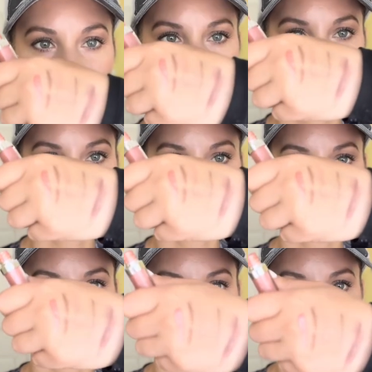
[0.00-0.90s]
It's
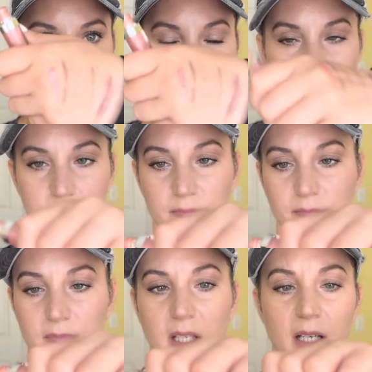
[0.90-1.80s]
Creamsicle.
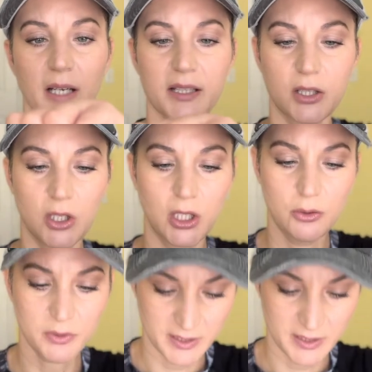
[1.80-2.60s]
It's cute.